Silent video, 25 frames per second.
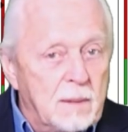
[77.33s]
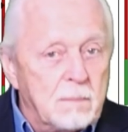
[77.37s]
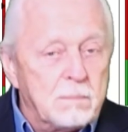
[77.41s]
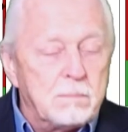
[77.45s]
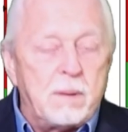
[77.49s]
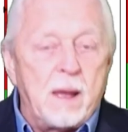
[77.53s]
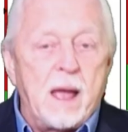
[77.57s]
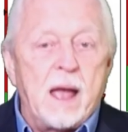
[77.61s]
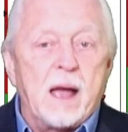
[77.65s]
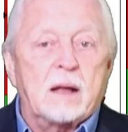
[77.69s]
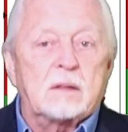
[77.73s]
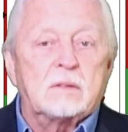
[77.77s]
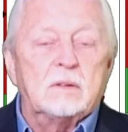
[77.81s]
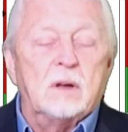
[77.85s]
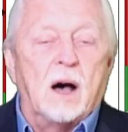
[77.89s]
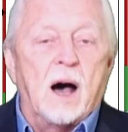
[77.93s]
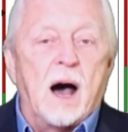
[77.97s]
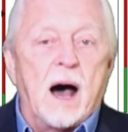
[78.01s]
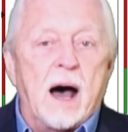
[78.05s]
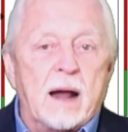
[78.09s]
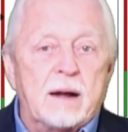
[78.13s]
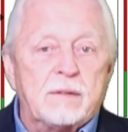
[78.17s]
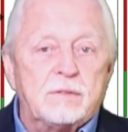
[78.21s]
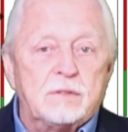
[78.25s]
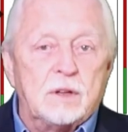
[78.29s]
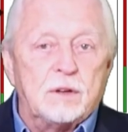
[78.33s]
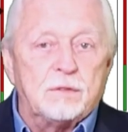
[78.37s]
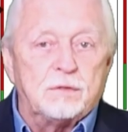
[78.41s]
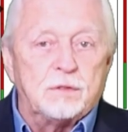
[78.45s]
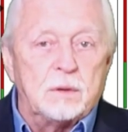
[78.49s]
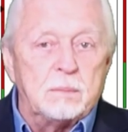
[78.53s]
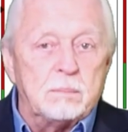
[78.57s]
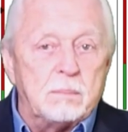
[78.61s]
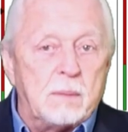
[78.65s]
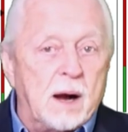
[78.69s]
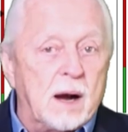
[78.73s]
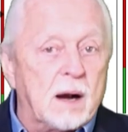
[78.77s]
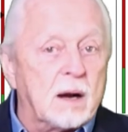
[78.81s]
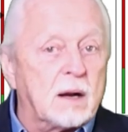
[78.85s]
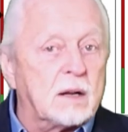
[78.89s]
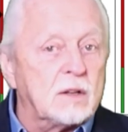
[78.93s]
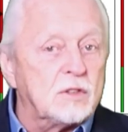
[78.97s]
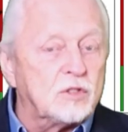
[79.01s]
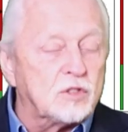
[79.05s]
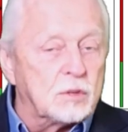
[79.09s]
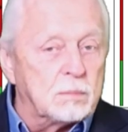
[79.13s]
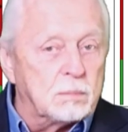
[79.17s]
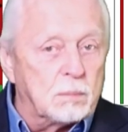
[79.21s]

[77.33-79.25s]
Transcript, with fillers: impact a lot of different markets.